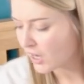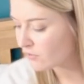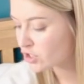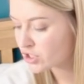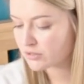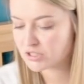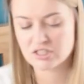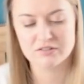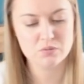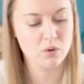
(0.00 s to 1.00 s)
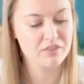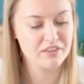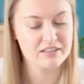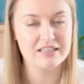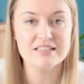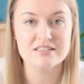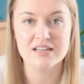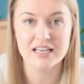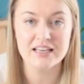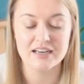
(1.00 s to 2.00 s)
I've just noticed there is one thing that
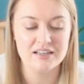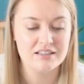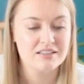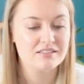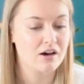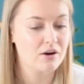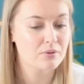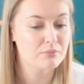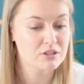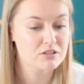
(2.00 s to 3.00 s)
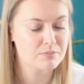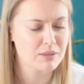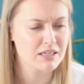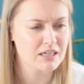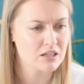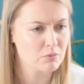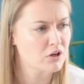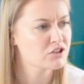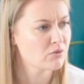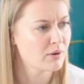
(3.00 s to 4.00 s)
isn't here, so it must be in the
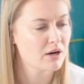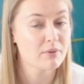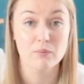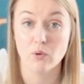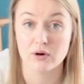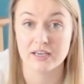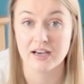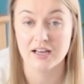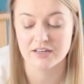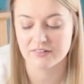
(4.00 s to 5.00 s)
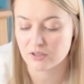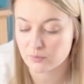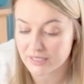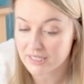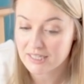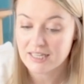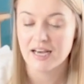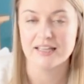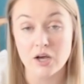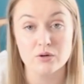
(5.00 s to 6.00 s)
wash from when I went walking earlier in the week.
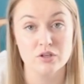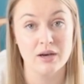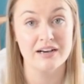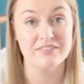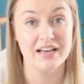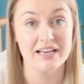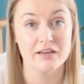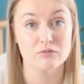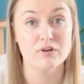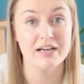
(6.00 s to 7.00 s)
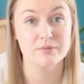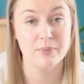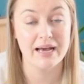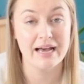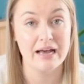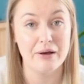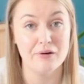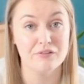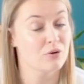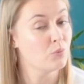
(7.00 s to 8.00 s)
I also have a red pair
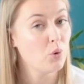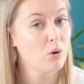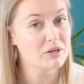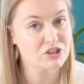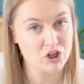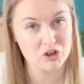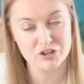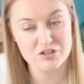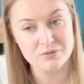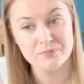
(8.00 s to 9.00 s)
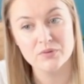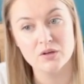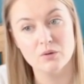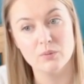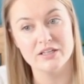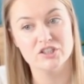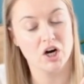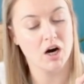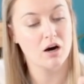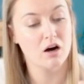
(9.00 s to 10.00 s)
of warmer joggers, which
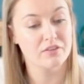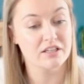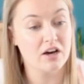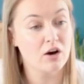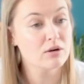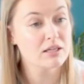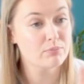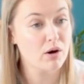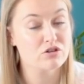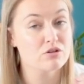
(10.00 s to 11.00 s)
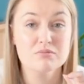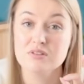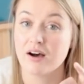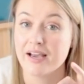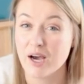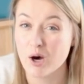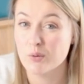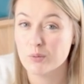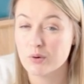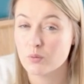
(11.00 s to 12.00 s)
are the only bottoms I
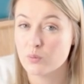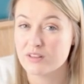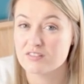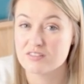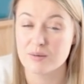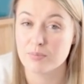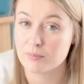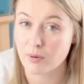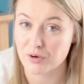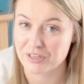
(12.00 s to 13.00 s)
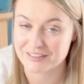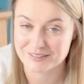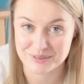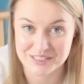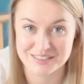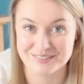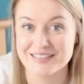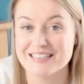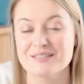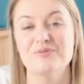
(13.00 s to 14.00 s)
own with zip pockets, which is the
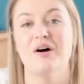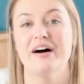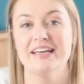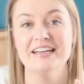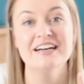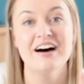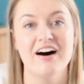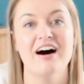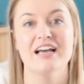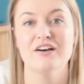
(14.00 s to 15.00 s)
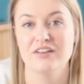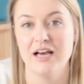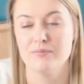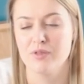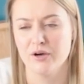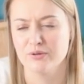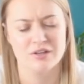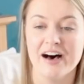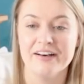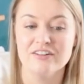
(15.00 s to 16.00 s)
reason why I have kept
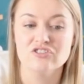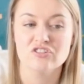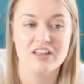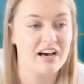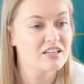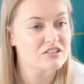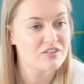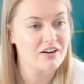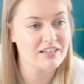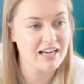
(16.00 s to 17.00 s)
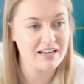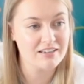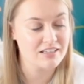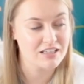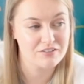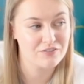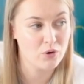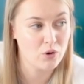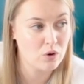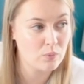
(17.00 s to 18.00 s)
those, and that is very handy
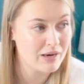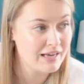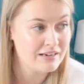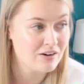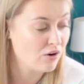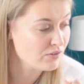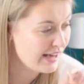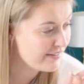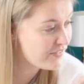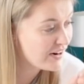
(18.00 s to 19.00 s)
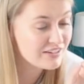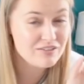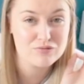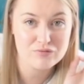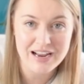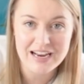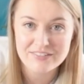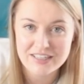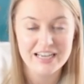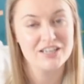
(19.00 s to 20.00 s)
for when, on that very
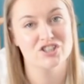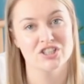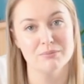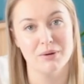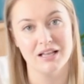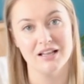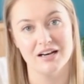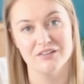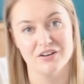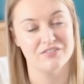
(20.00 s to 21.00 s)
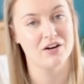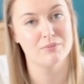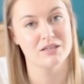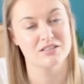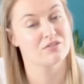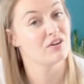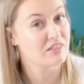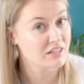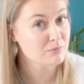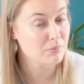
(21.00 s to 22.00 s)
rare occasion in my life, I find myself at
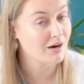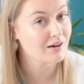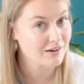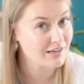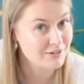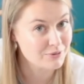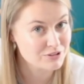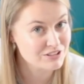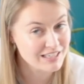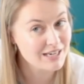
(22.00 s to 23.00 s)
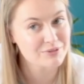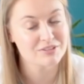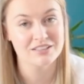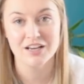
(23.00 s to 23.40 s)
a theme park like Alton Towers.